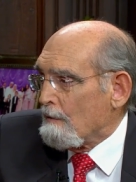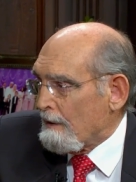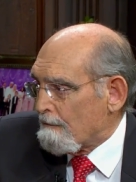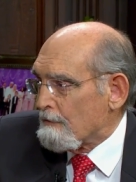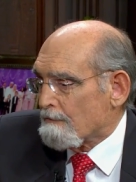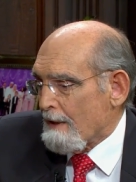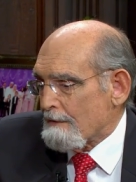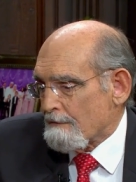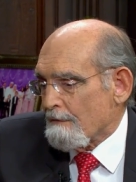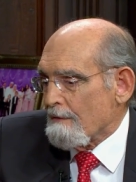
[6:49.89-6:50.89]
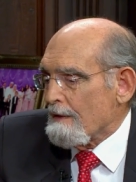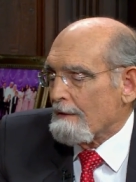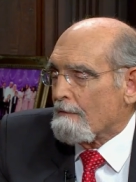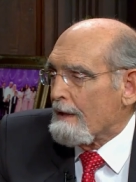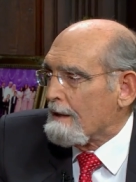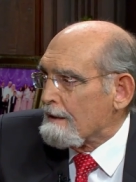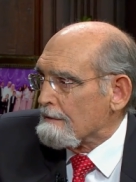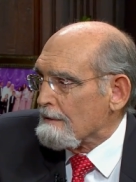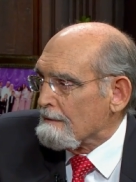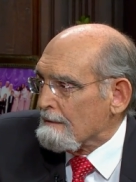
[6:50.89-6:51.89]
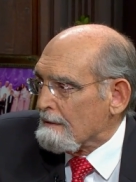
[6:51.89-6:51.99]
if you transfer that credit into So